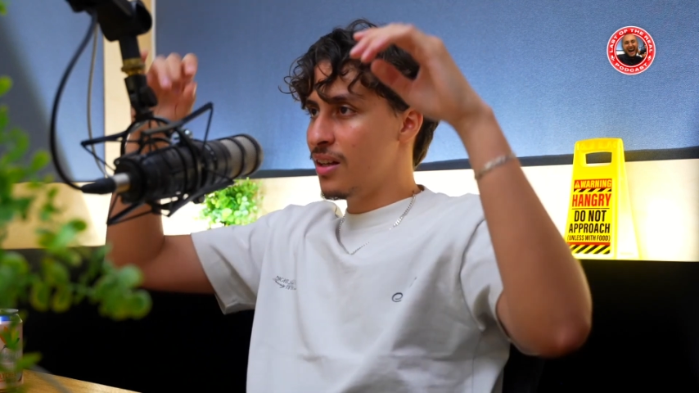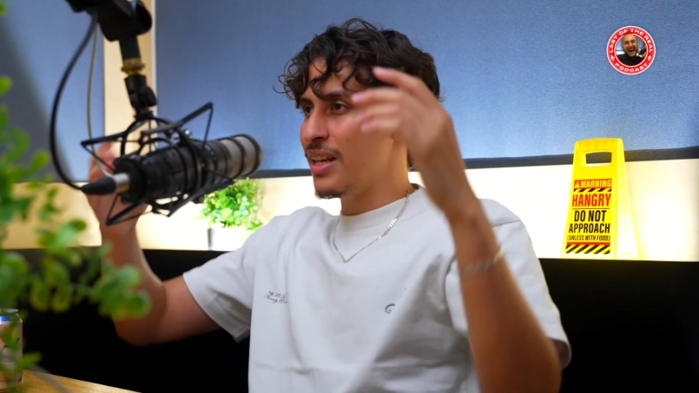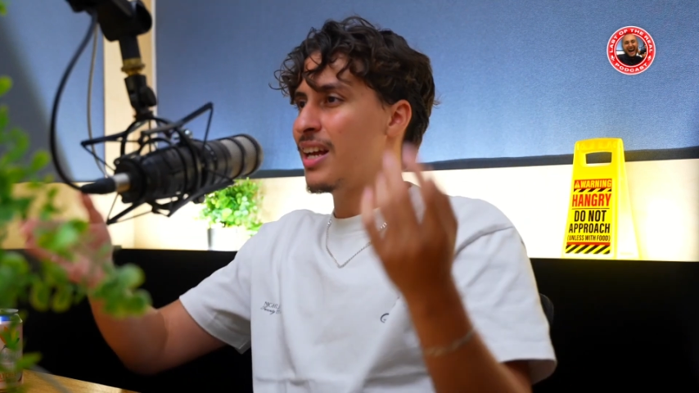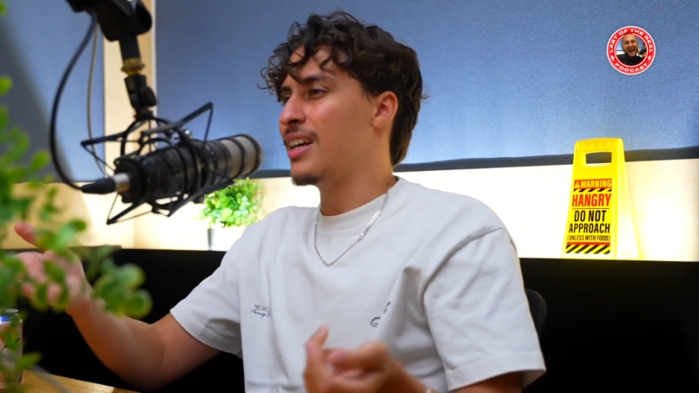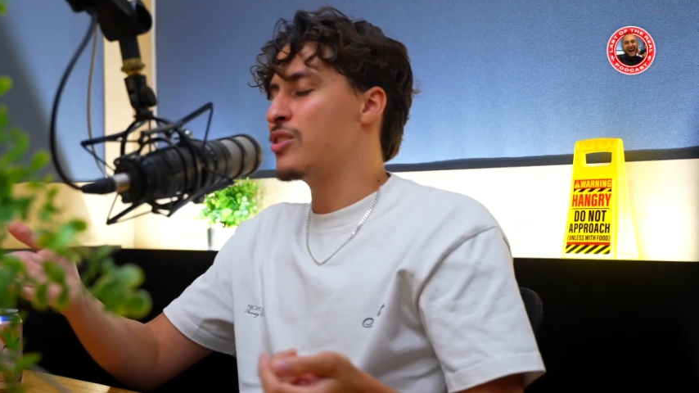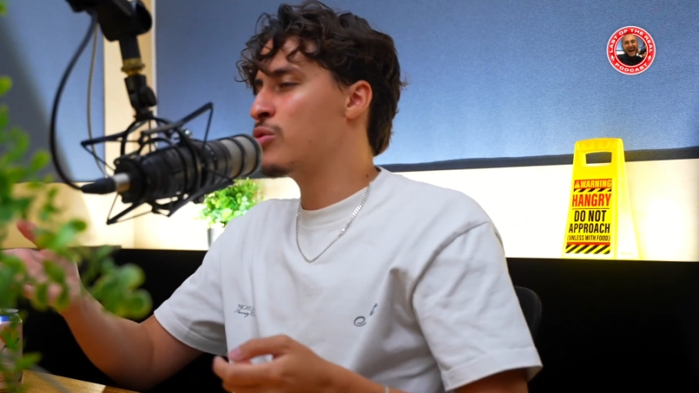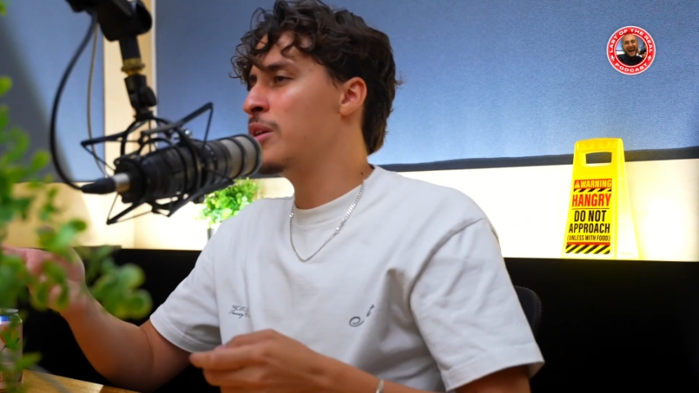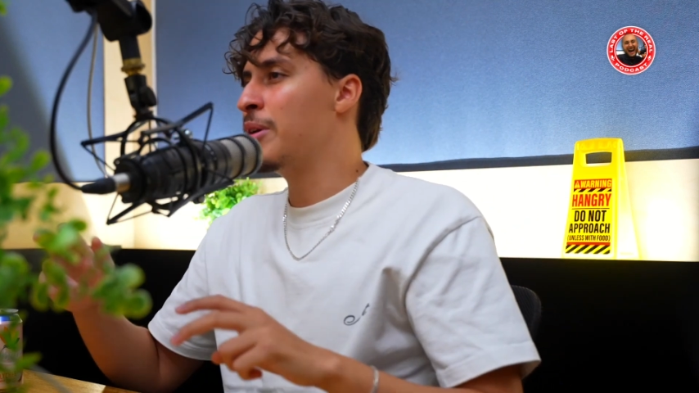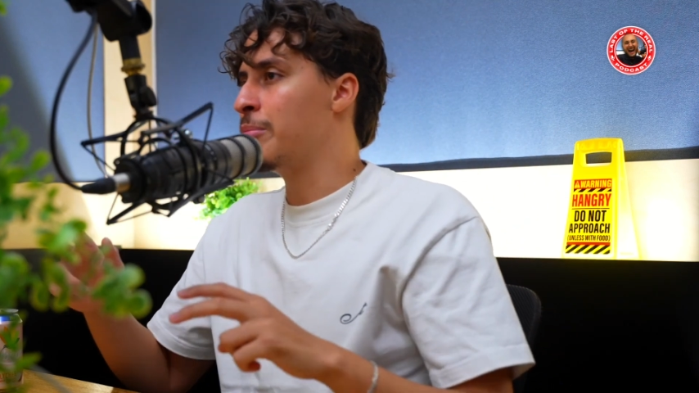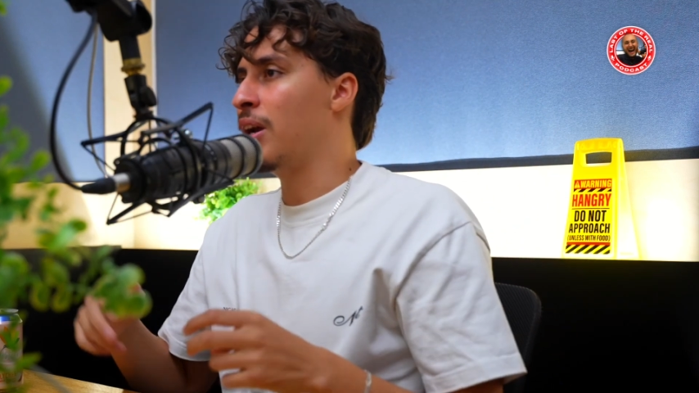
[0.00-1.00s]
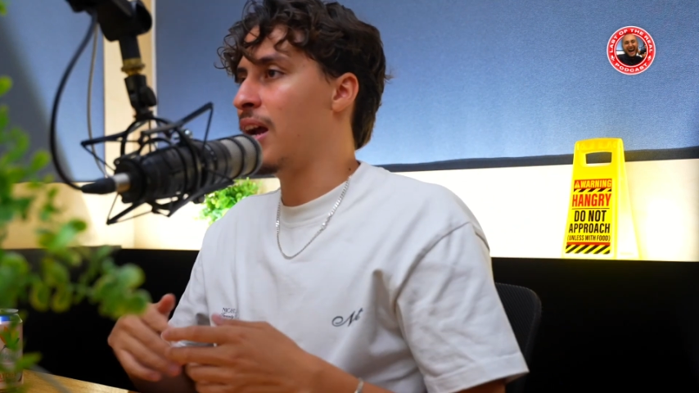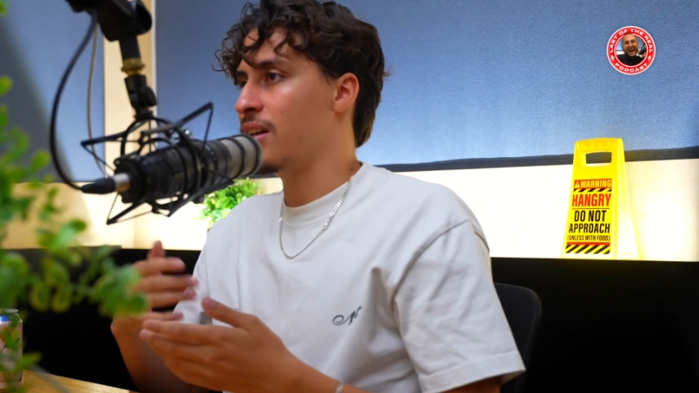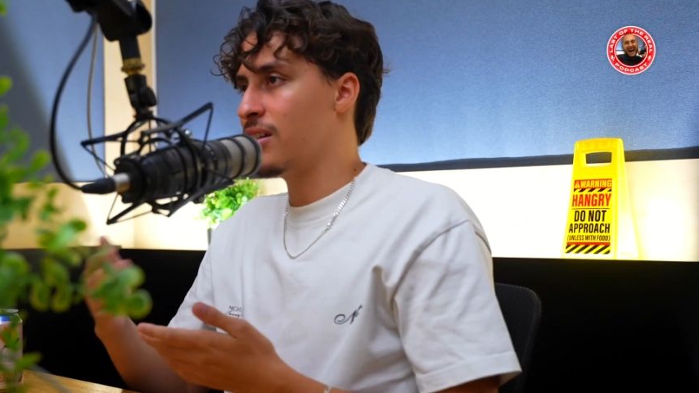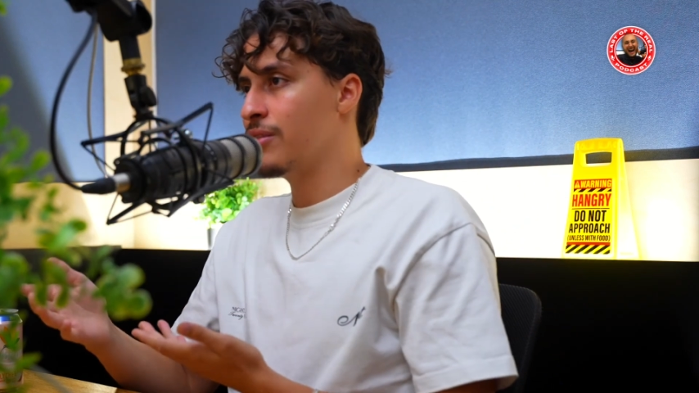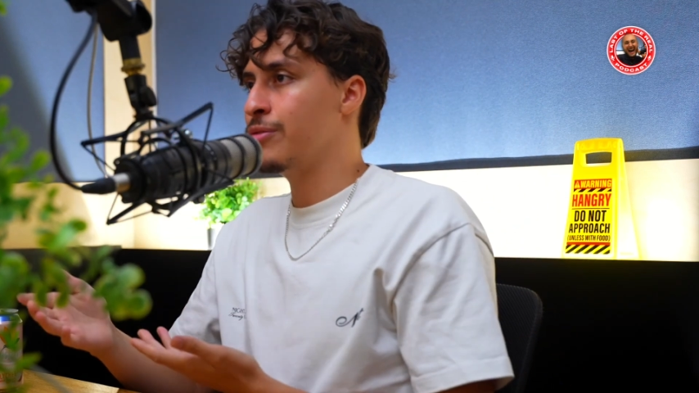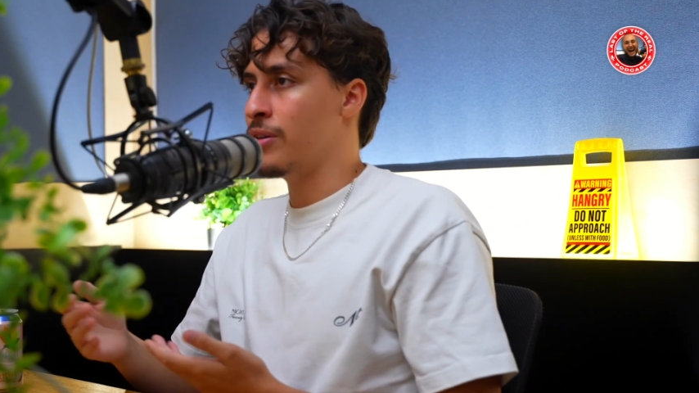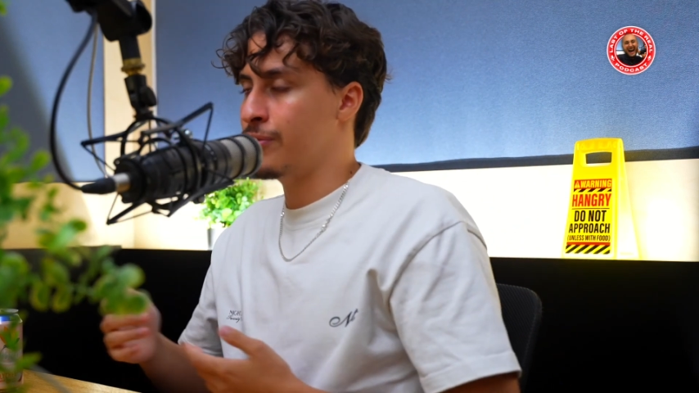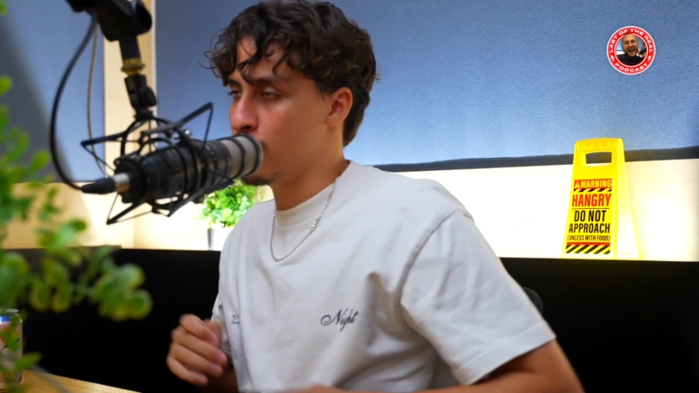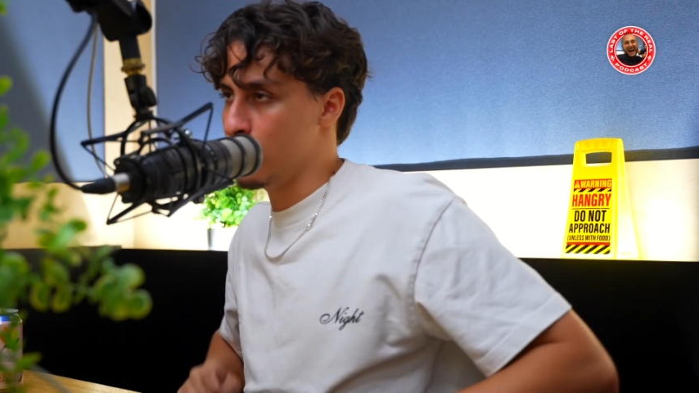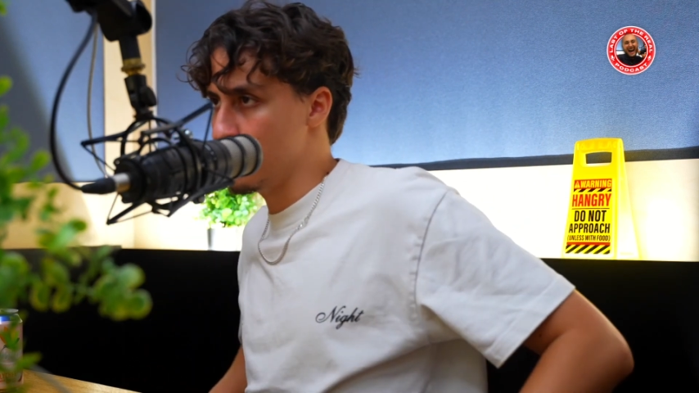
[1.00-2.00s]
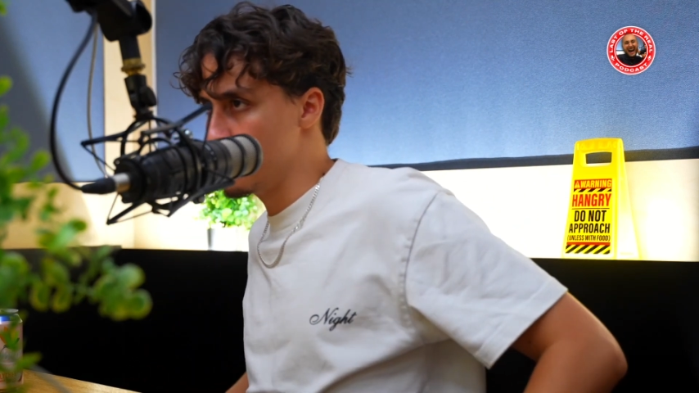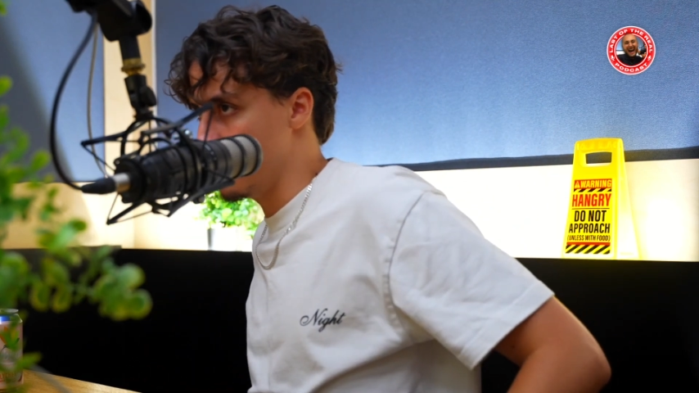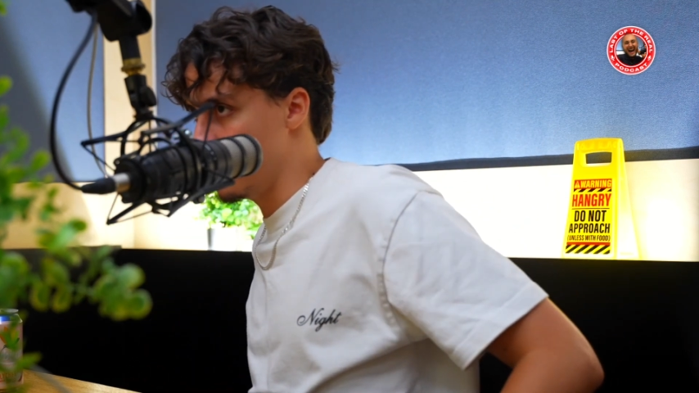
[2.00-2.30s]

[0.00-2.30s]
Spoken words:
Yeah, like streaming, but for YouTube